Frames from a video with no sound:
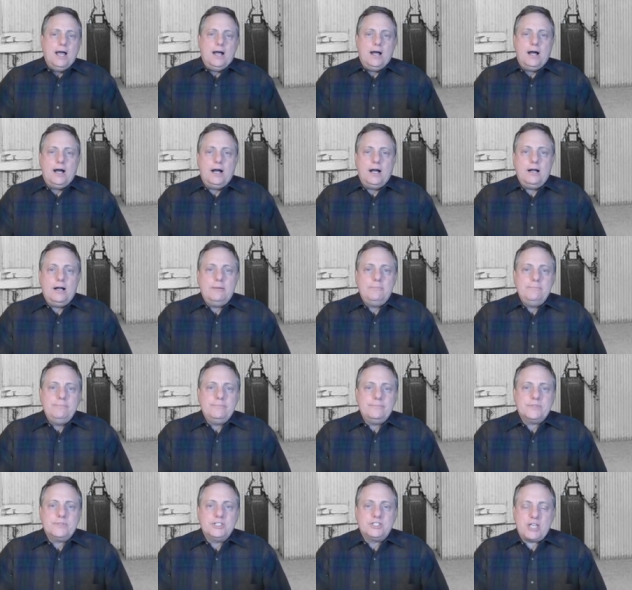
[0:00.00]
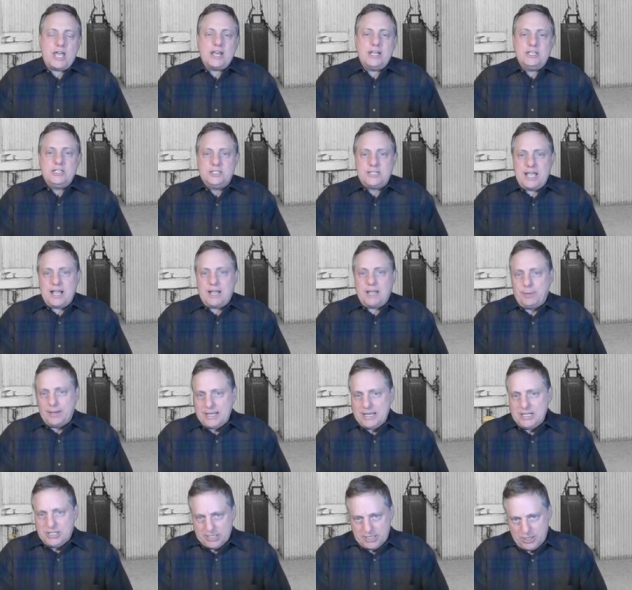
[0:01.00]
um, decided to take a
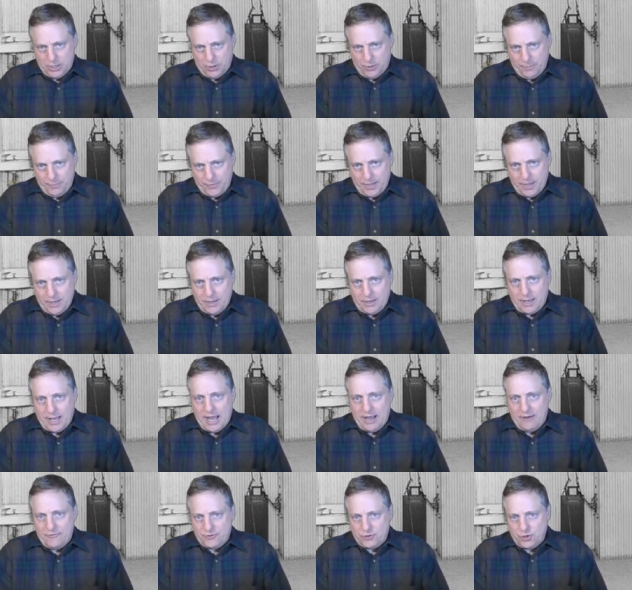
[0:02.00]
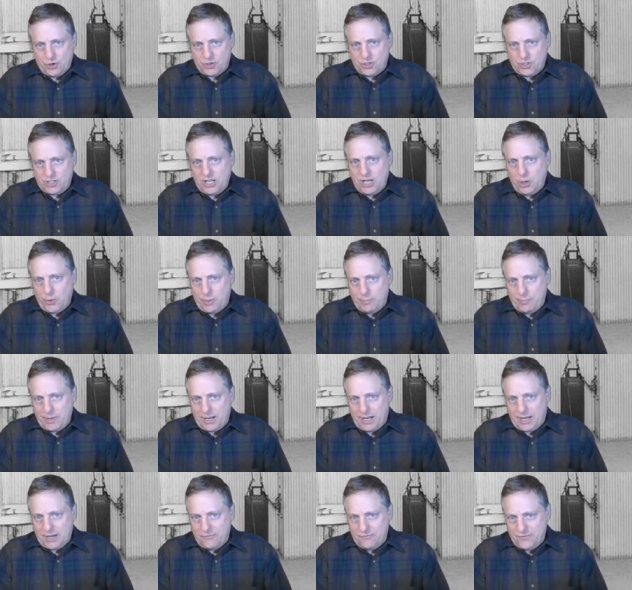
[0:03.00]
plea deal after Stielow had
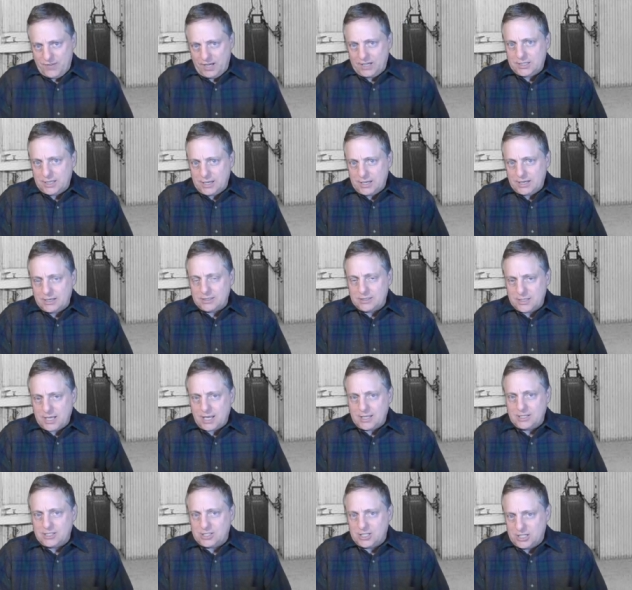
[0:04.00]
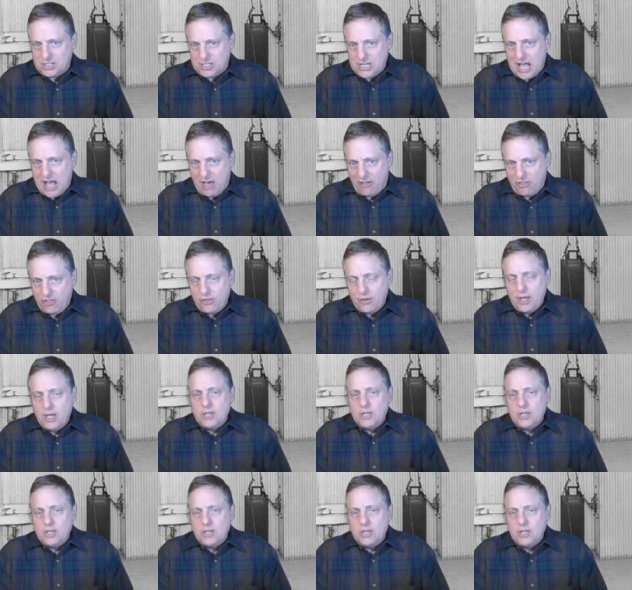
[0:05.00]
been convicted and sentenced to death.